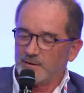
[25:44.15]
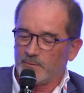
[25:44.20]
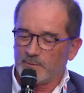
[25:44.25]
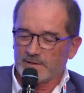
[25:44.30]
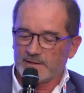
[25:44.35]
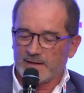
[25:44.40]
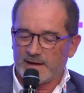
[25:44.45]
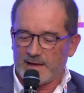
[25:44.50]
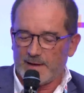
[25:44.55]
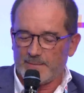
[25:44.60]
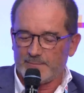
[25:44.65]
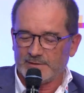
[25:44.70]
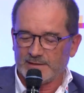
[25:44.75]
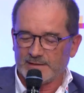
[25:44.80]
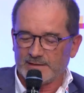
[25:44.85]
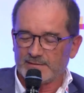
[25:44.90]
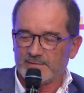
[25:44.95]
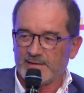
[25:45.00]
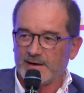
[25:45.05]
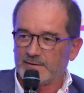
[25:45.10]
what are
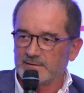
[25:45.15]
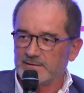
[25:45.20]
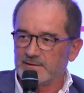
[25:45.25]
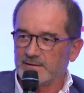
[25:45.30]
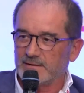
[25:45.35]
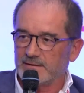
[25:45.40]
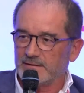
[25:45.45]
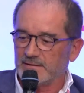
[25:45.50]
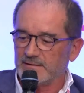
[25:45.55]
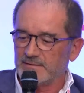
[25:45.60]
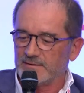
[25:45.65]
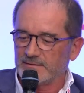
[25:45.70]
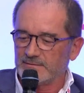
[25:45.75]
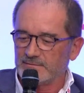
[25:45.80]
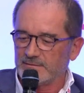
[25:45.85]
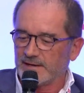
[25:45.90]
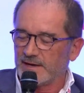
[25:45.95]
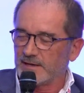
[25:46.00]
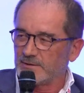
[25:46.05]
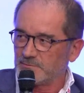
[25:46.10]
happening now in the, in the, in
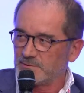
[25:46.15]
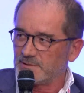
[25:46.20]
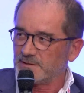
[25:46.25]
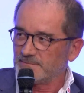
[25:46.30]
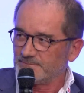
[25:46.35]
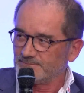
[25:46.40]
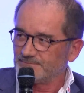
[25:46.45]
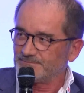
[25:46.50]
the country.